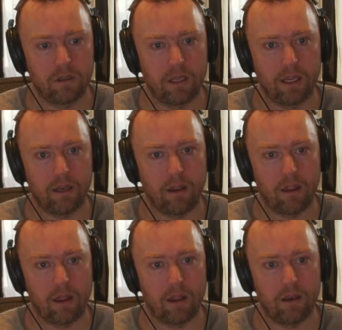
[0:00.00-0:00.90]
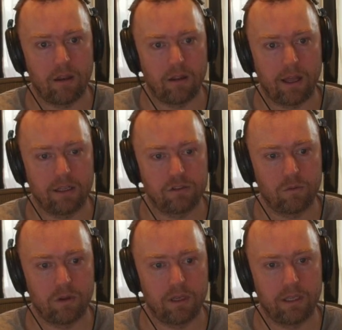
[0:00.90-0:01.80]
And then the last
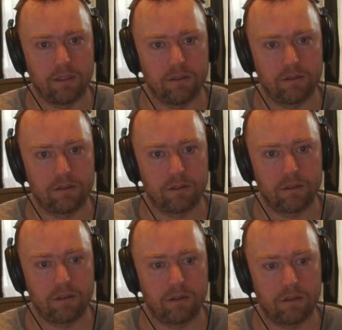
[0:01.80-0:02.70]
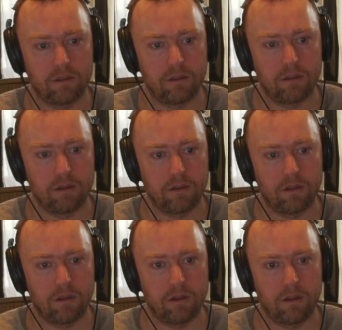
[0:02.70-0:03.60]
one is
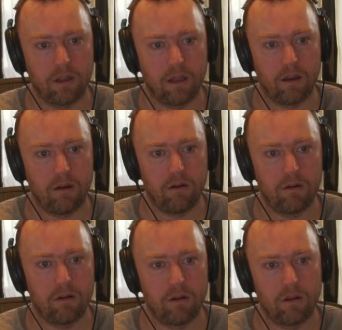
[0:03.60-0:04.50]
there.